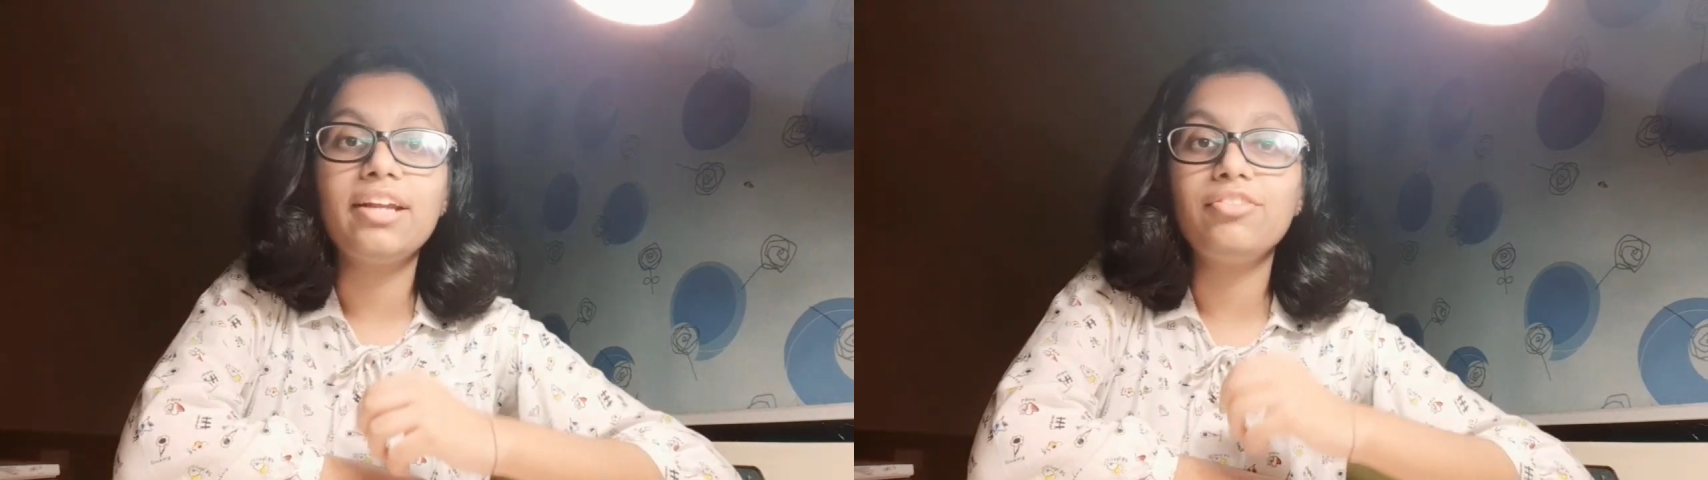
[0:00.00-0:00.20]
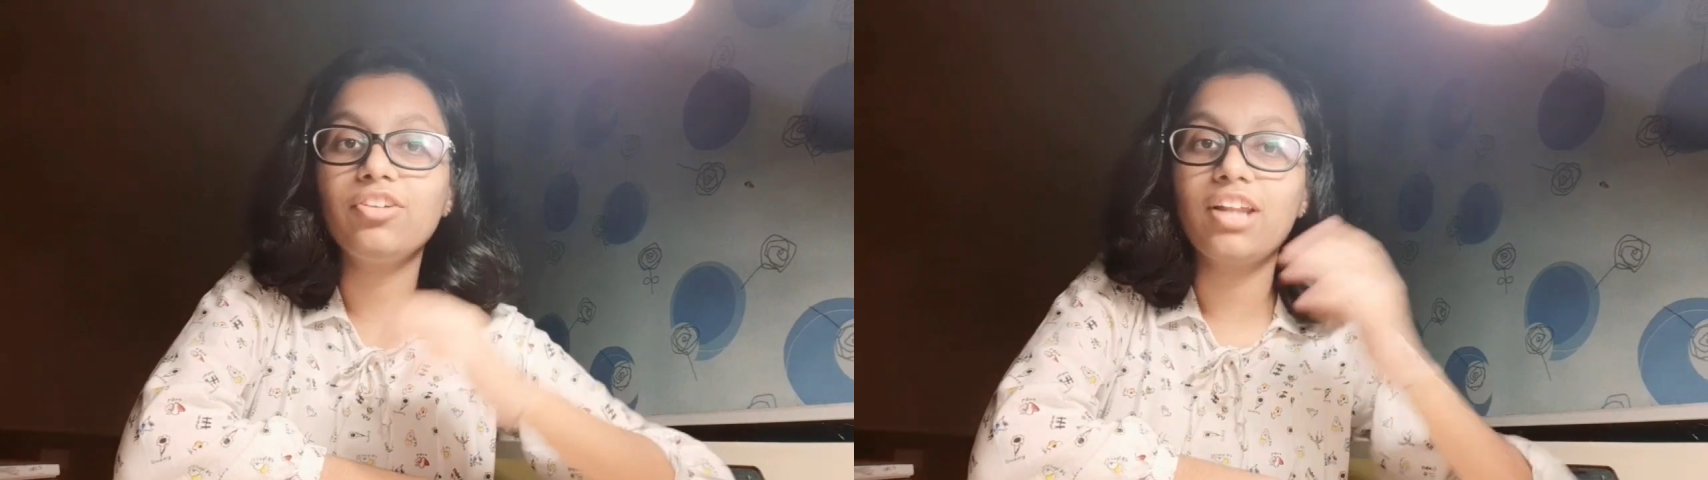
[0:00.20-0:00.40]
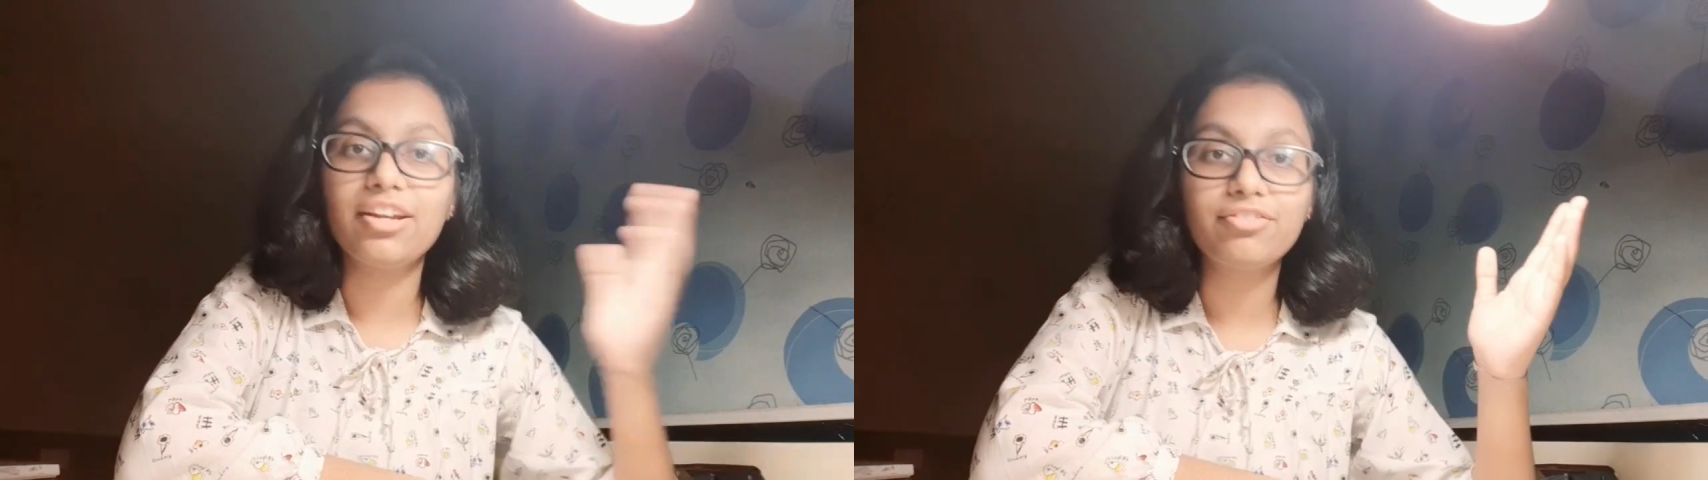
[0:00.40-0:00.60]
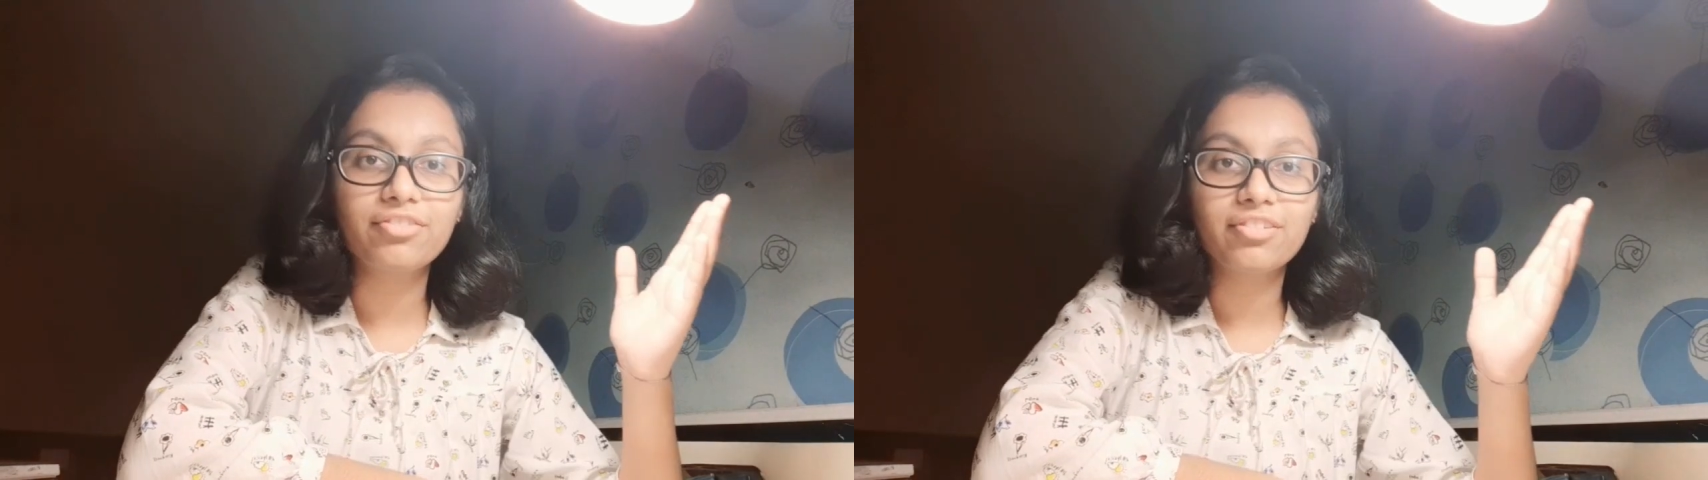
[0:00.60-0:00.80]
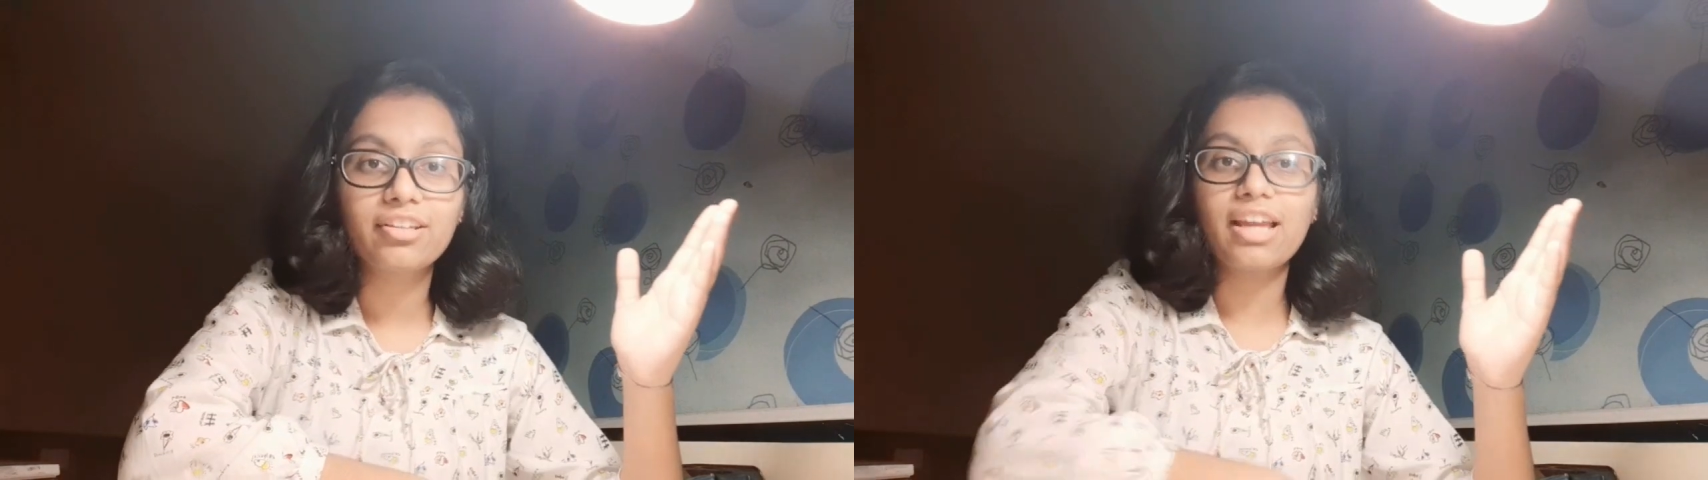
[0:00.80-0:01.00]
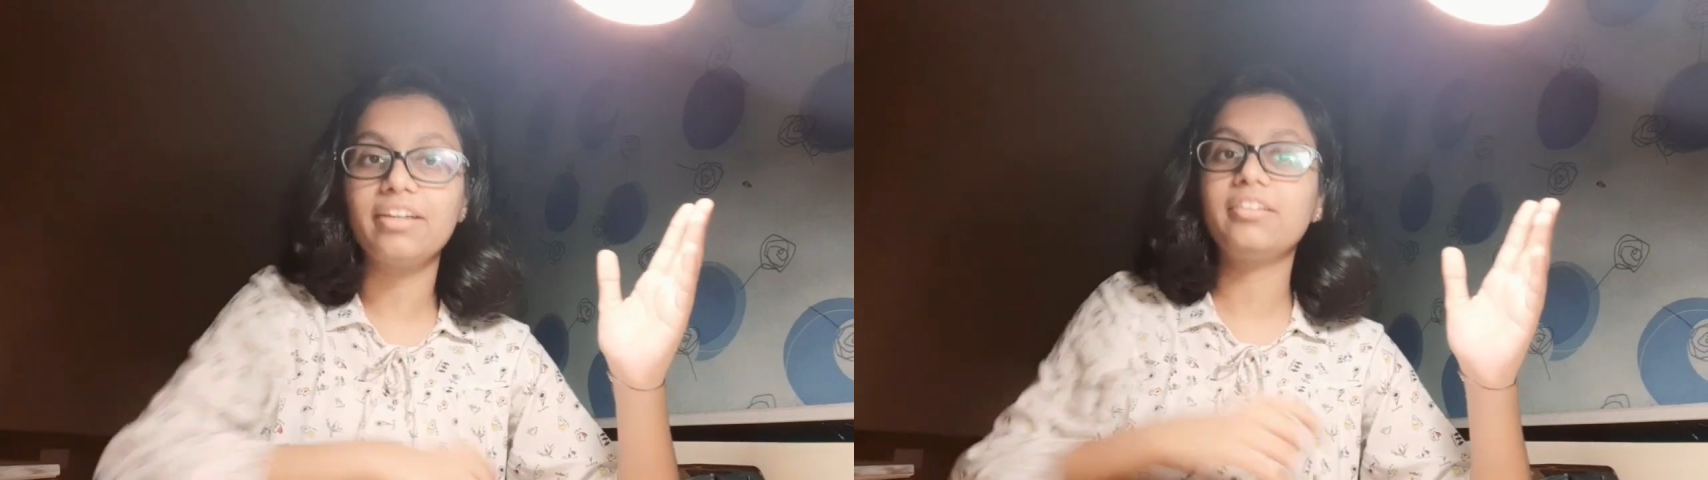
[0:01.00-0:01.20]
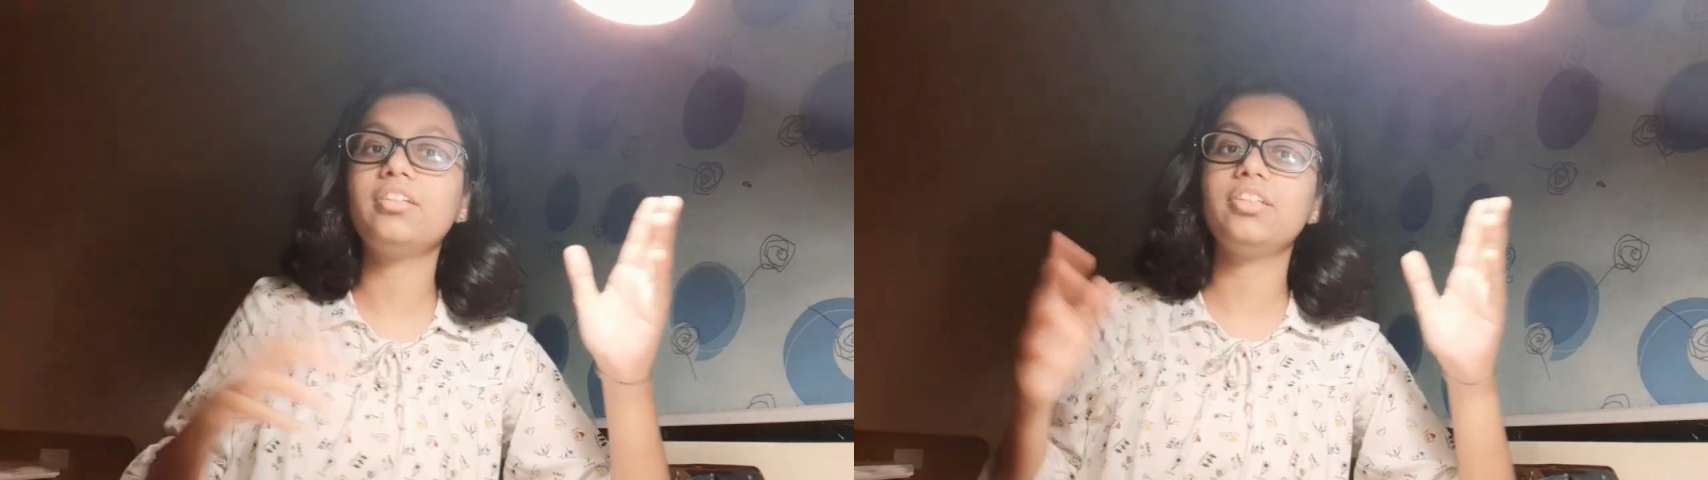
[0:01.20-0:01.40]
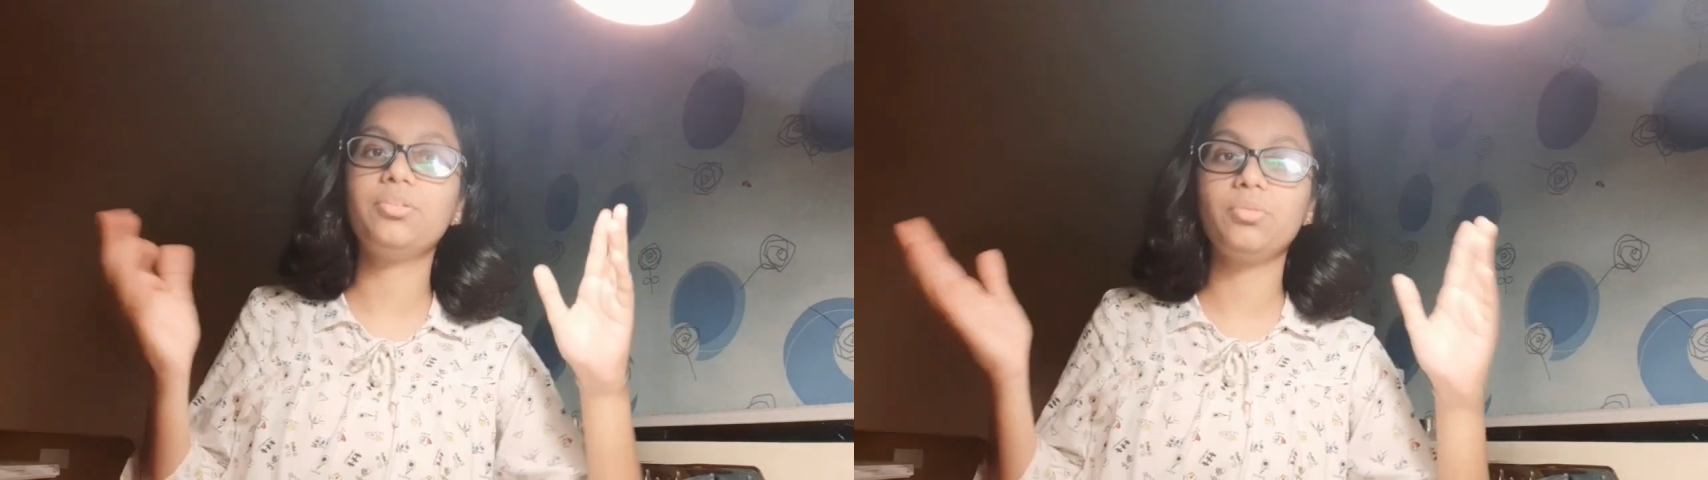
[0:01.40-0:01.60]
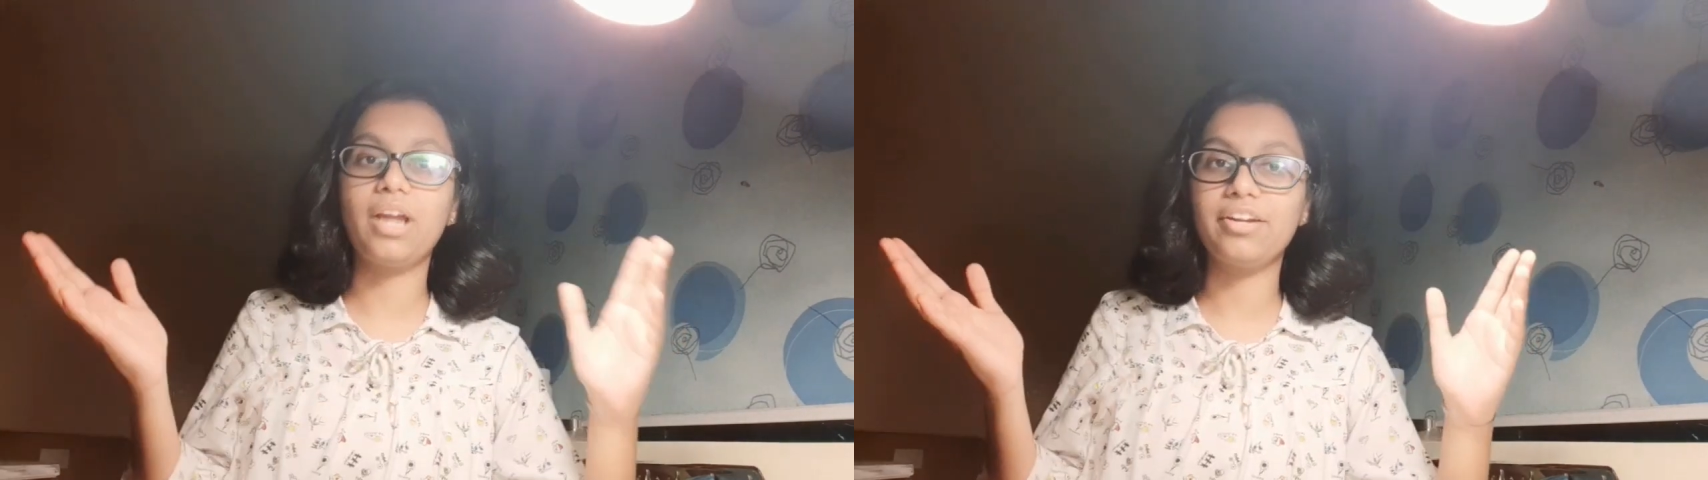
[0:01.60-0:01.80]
for life can turn into light for